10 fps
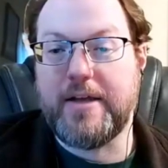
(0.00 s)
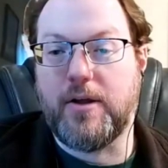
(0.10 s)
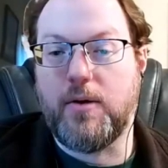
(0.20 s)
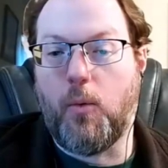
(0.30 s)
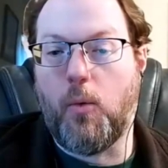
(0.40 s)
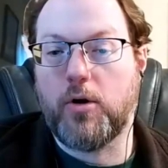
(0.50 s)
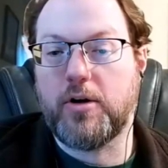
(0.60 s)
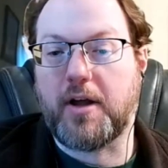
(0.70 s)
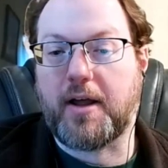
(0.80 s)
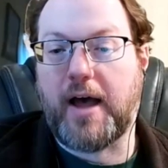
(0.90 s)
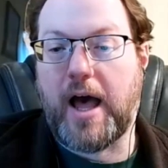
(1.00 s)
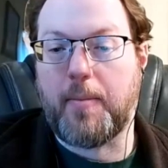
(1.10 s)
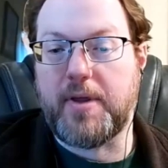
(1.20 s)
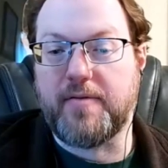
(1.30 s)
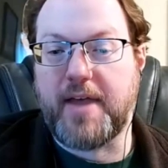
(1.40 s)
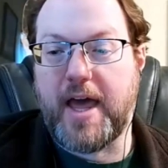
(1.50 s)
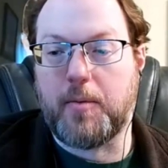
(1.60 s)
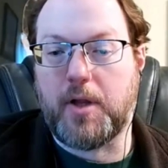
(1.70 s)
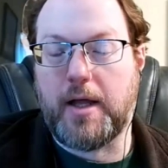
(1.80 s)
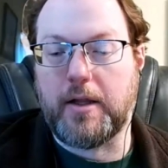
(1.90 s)
had ordered a copy of
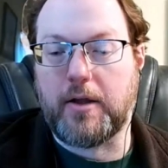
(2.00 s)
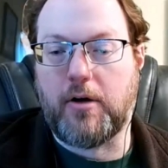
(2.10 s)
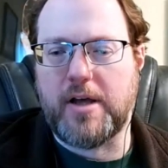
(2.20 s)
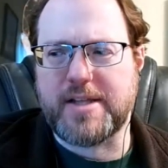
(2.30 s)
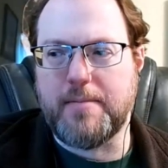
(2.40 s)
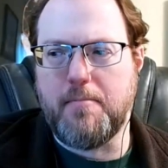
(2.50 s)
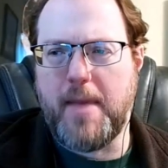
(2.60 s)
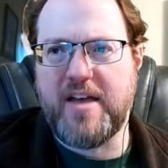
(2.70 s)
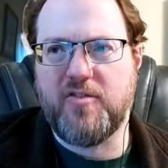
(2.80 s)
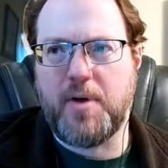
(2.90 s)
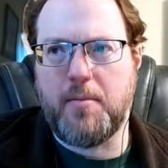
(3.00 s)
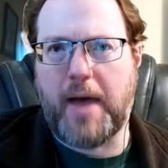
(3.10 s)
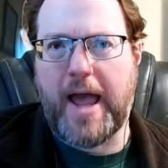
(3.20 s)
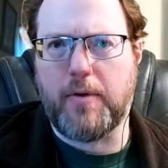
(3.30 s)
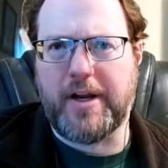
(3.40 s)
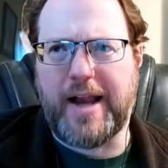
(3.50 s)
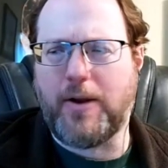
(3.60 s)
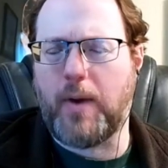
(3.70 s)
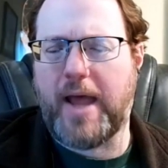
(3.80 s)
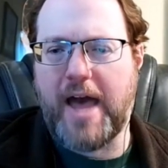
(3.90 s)
Cannibal Holocaust. It may have been pirated. I
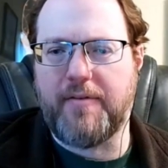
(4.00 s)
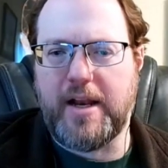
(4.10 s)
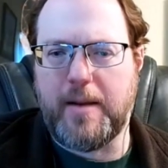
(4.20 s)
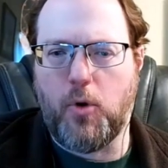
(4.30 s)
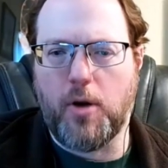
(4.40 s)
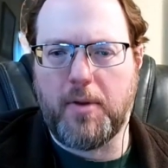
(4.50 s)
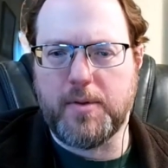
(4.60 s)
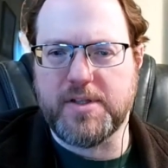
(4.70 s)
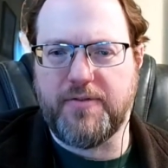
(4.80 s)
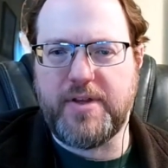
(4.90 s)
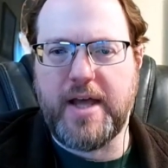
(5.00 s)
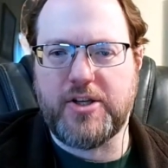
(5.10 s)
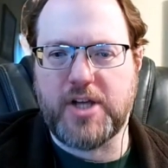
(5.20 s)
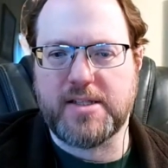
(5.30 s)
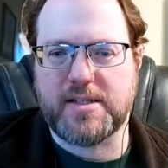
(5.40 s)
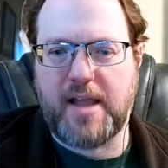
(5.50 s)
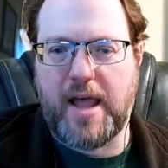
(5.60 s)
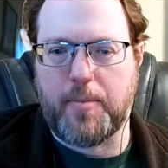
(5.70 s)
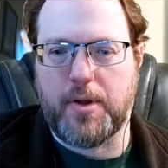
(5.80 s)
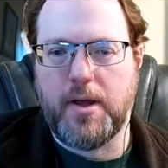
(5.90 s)
don't have it anymore, but it was a VHS
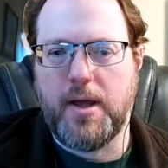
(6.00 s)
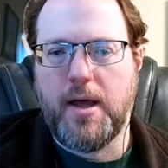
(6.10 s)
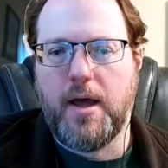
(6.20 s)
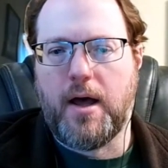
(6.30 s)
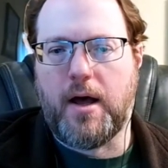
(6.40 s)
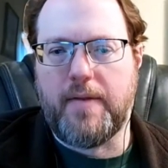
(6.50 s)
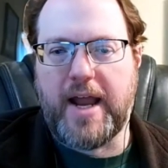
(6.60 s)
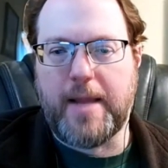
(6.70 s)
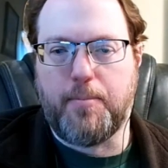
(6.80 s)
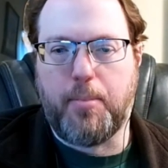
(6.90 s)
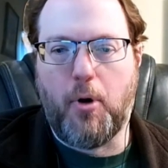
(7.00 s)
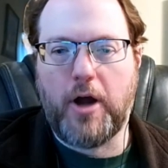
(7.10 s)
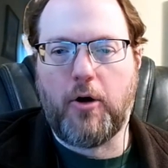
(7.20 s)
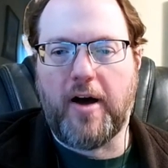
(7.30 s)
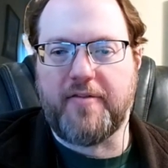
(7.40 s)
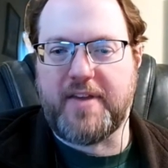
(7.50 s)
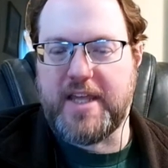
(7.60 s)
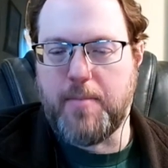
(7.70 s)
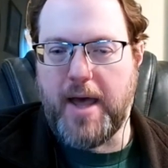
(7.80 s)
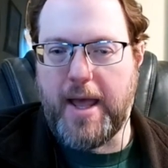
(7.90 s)
tape that I bought off
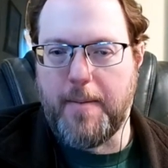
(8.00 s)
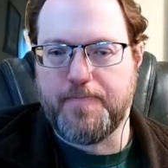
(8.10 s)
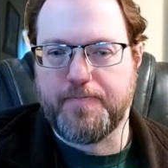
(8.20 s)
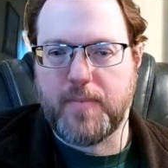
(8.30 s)
eBay